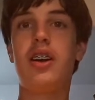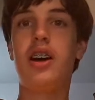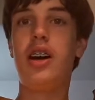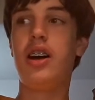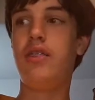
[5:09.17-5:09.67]

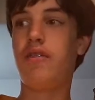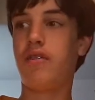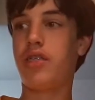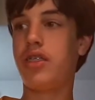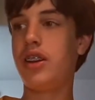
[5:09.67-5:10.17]

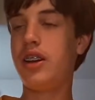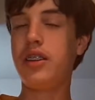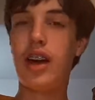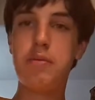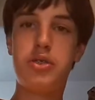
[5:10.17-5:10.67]

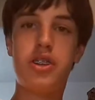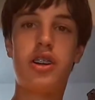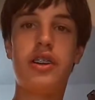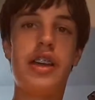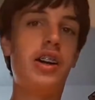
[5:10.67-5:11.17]
I'm
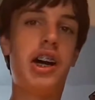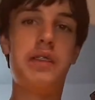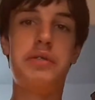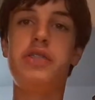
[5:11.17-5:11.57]
sure that a lot of you